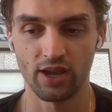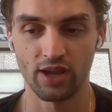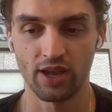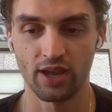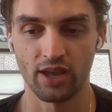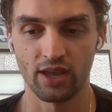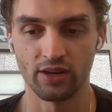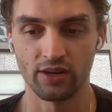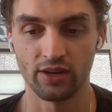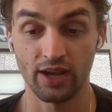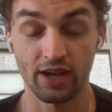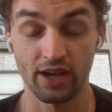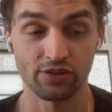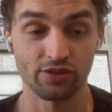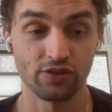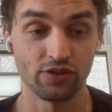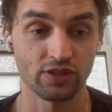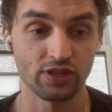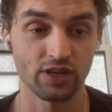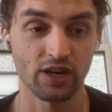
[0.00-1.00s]
and
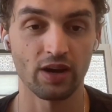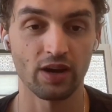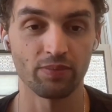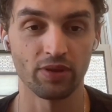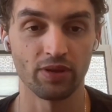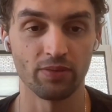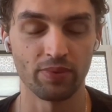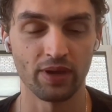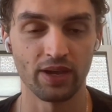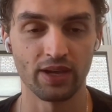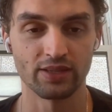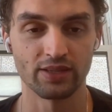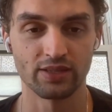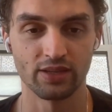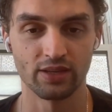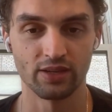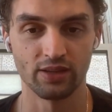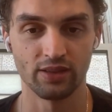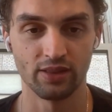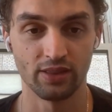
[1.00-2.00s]
actually just copy and pasted